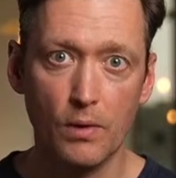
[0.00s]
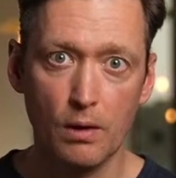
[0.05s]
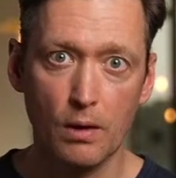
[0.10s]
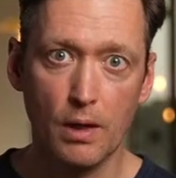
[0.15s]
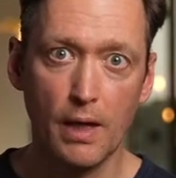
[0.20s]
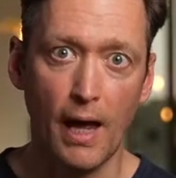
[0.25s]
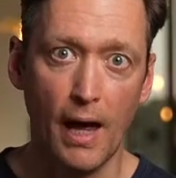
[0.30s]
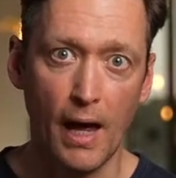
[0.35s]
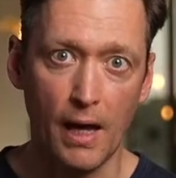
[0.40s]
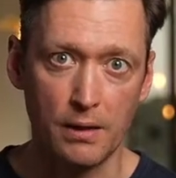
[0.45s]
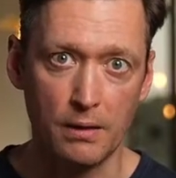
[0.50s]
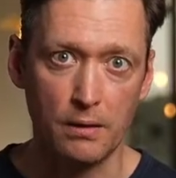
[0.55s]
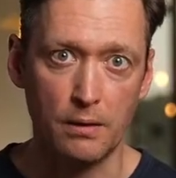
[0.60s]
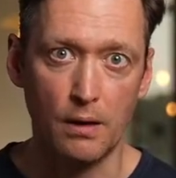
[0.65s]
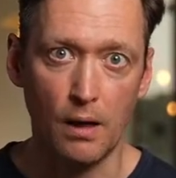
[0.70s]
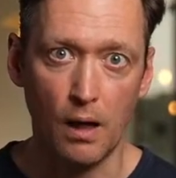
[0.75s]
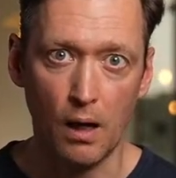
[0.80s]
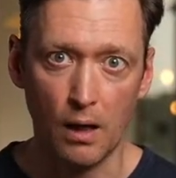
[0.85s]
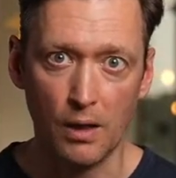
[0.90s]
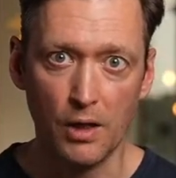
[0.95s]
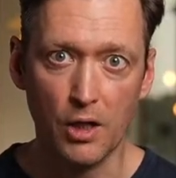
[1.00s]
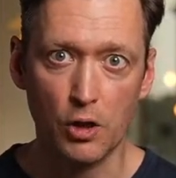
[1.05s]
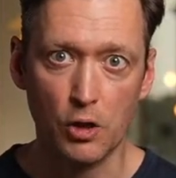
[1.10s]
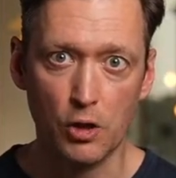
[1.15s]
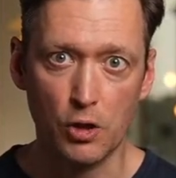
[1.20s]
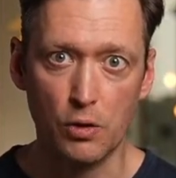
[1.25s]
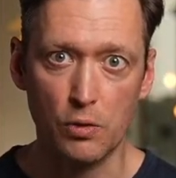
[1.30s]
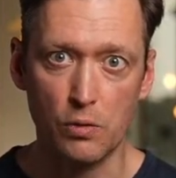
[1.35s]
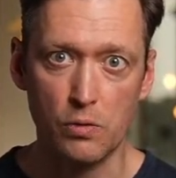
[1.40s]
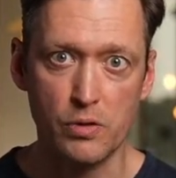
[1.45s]
can
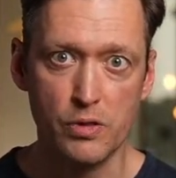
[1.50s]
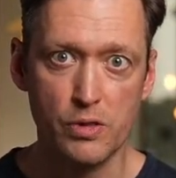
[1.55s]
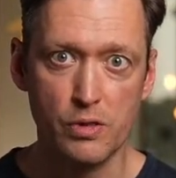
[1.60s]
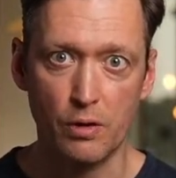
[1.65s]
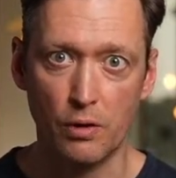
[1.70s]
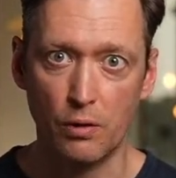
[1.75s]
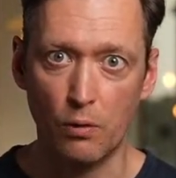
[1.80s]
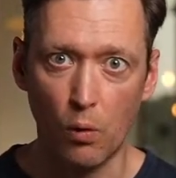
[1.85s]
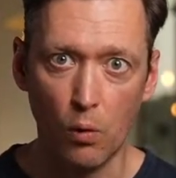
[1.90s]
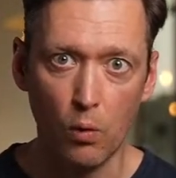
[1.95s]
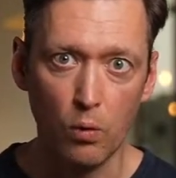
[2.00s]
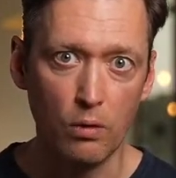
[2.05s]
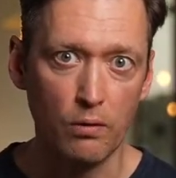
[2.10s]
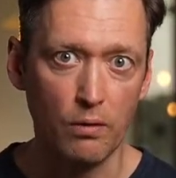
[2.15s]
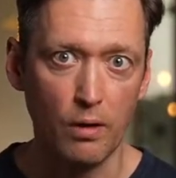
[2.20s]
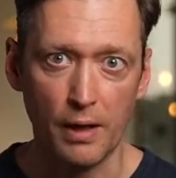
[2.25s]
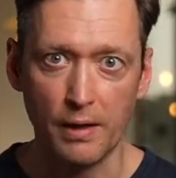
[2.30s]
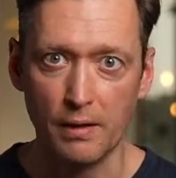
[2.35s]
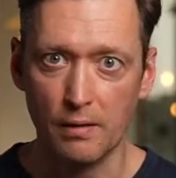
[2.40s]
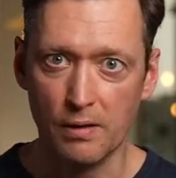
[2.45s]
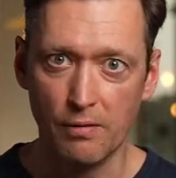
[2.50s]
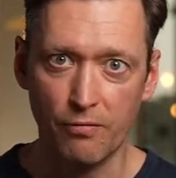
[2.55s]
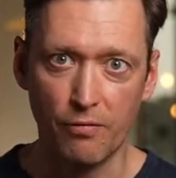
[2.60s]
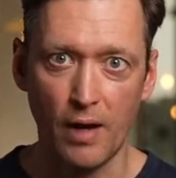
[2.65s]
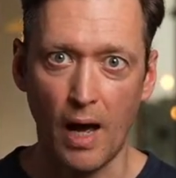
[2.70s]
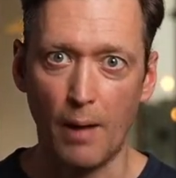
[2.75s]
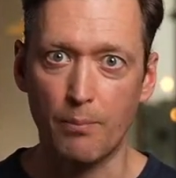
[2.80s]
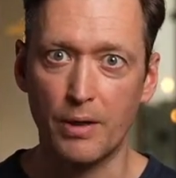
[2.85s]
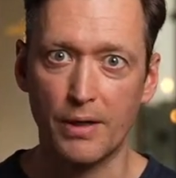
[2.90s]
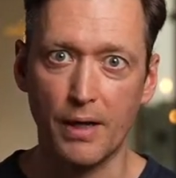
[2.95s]
use, that all different
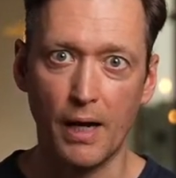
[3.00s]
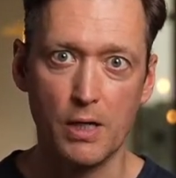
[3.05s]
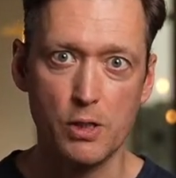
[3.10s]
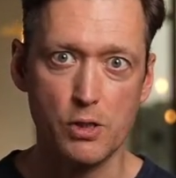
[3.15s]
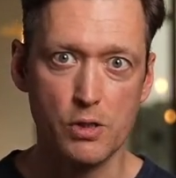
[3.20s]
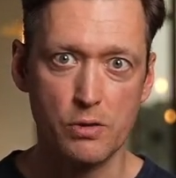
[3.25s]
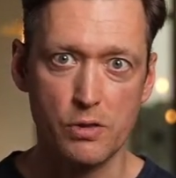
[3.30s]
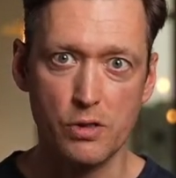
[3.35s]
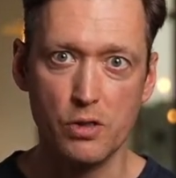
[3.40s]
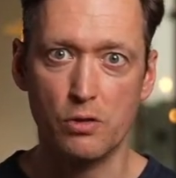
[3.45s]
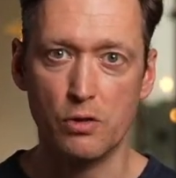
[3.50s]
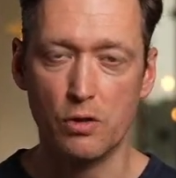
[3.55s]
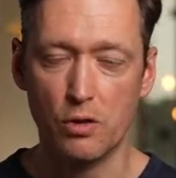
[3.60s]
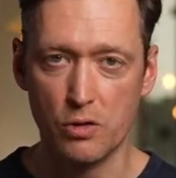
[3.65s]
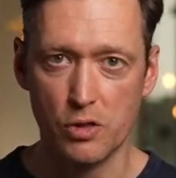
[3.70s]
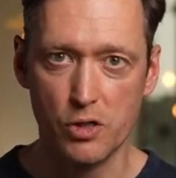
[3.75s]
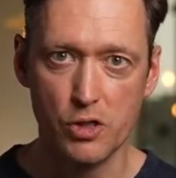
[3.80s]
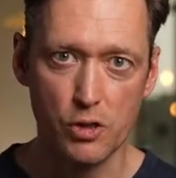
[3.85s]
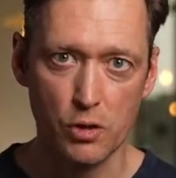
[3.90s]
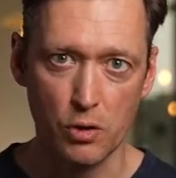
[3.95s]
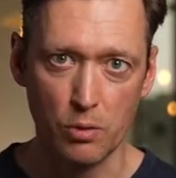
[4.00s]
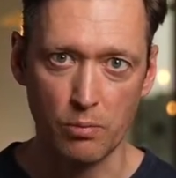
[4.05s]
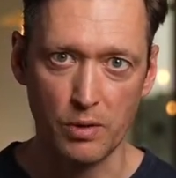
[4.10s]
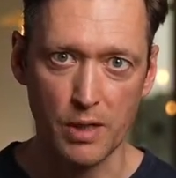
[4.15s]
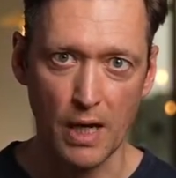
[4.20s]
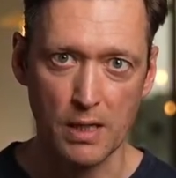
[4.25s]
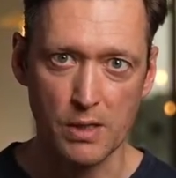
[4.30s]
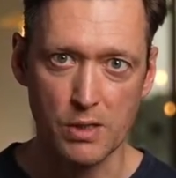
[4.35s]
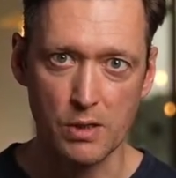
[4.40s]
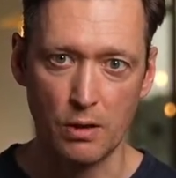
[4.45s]
applications can consume
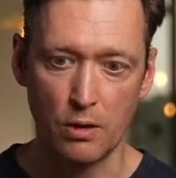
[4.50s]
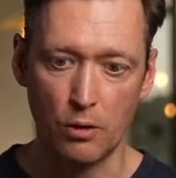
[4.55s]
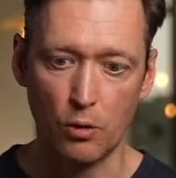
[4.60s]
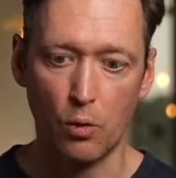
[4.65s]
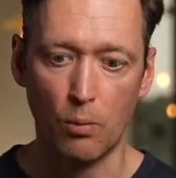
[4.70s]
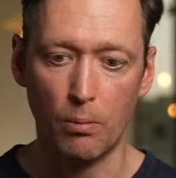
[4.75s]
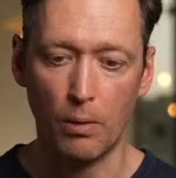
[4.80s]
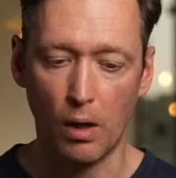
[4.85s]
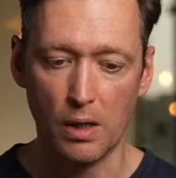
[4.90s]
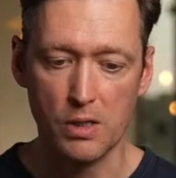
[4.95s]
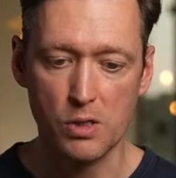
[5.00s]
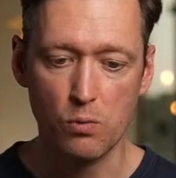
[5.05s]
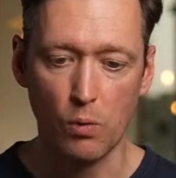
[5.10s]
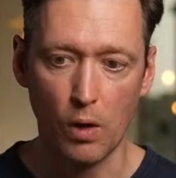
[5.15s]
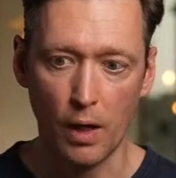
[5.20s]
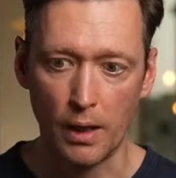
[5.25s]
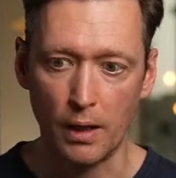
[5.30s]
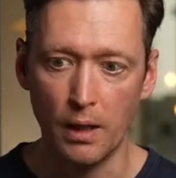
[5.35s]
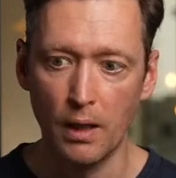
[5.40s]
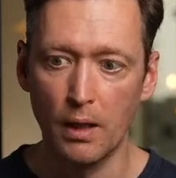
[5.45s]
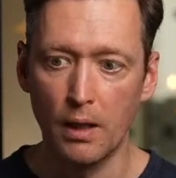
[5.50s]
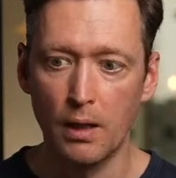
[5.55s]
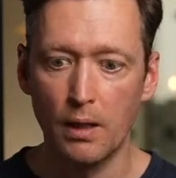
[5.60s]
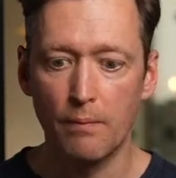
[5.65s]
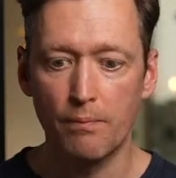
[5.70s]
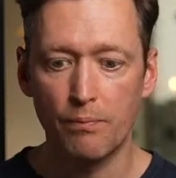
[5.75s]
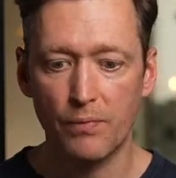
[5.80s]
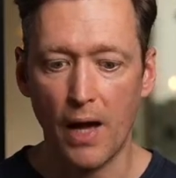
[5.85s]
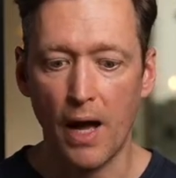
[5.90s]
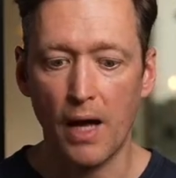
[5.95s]
data in a normalized way.
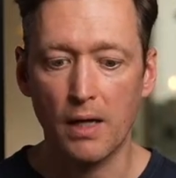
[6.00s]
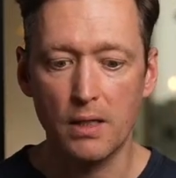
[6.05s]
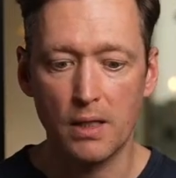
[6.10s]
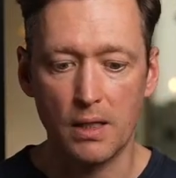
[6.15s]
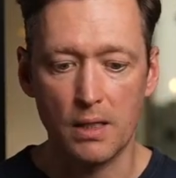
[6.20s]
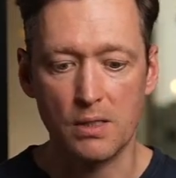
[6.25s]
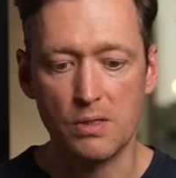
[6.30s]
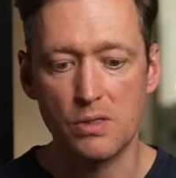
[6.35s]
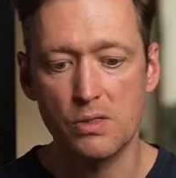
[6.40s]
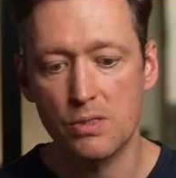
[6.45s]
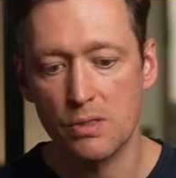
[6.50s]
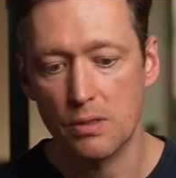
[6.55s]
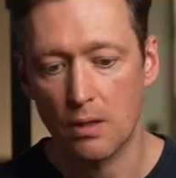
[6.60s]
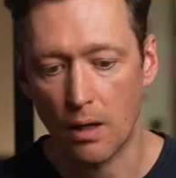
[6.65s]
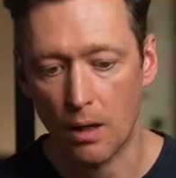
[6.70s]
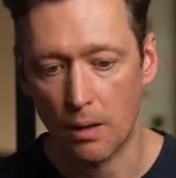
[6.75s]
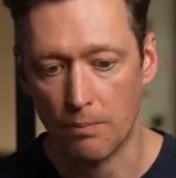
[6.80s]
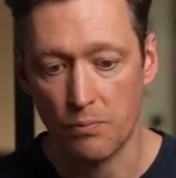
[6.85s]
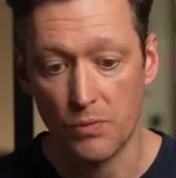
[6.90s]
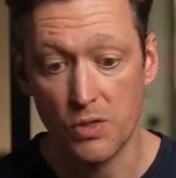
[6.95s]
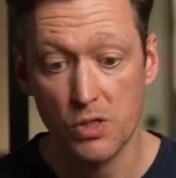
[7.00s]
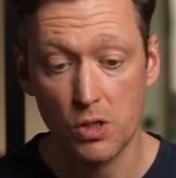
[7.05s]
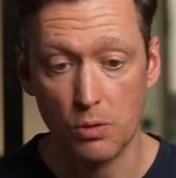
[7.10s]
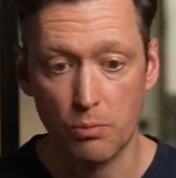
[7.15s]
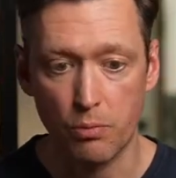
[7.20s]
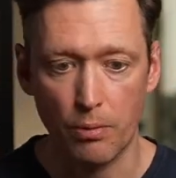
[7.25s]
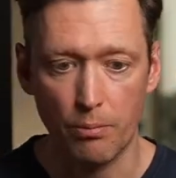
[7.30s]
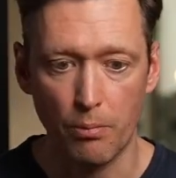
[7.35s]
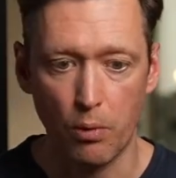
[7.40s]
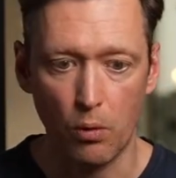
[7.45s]
That is
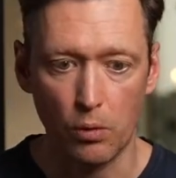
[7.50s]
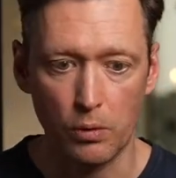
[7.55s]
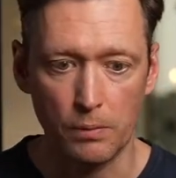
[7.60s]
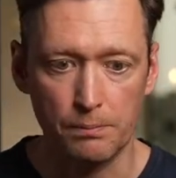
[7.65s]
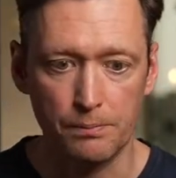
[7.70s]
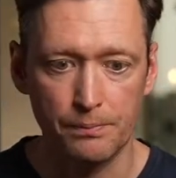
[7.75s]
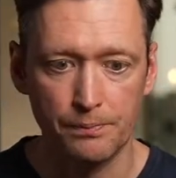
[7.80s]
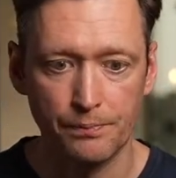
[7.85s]
super important.